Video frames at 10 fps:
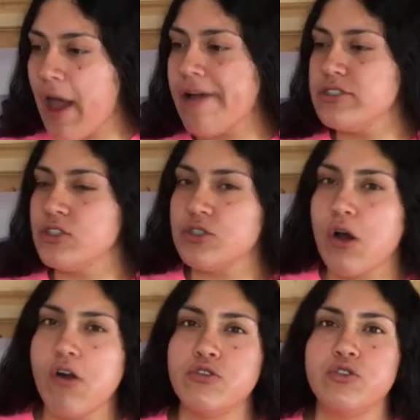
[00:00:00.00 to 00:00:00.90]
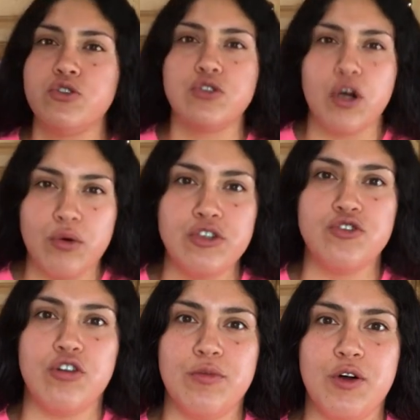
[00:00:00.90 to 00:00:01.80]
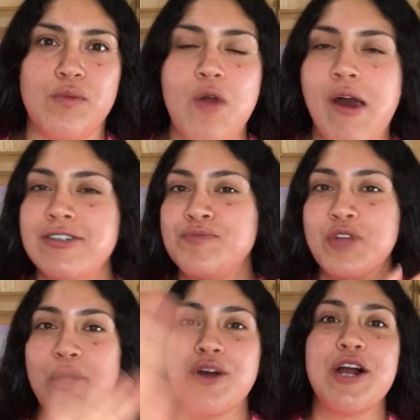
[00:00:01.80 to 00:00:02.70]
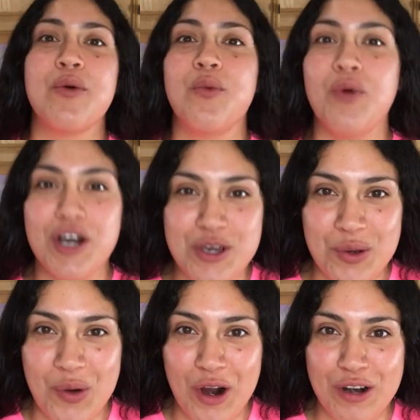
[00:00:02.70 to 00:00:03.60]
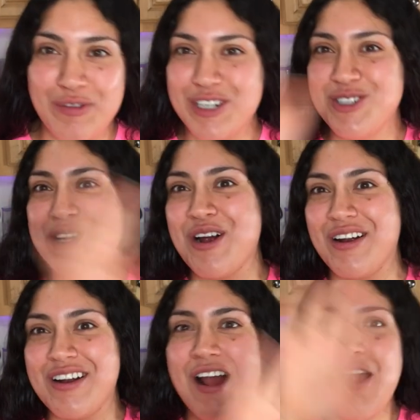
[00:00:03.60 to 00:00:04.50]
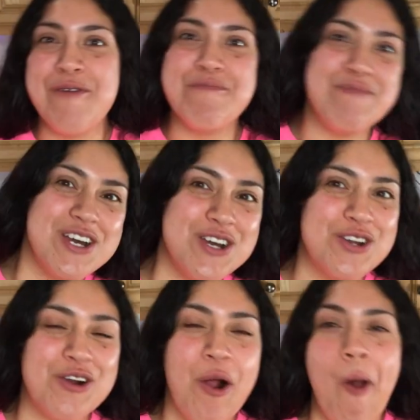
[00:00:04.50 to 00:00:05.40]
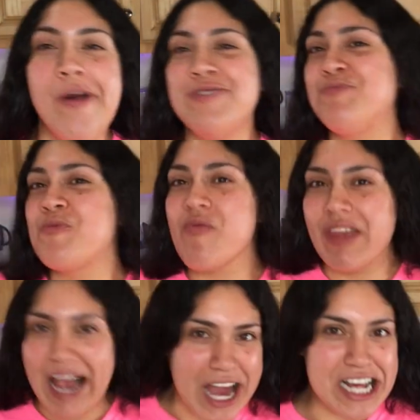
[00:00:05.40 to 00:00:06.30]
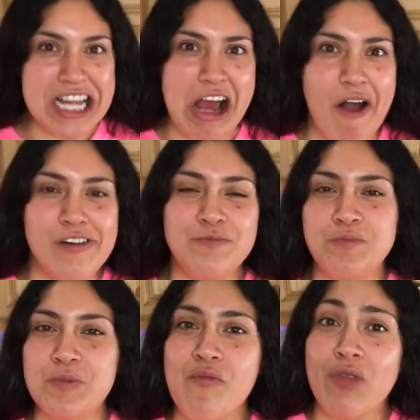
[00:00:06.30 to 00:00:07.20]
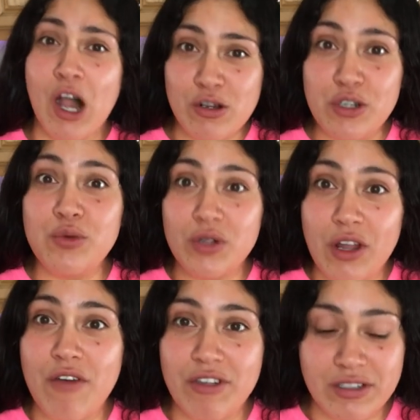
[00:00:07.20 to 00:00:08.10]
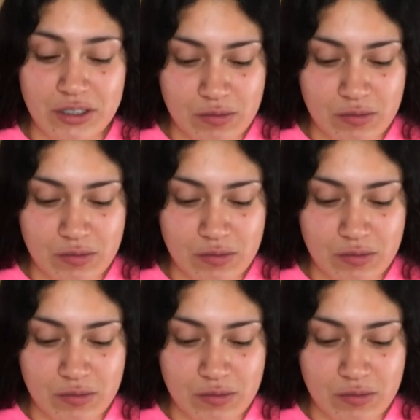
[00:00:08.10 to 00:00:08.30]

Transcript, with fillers: This is so enjoyable. I don't care what you are, vegetarian, meat eater, anything. You would love this.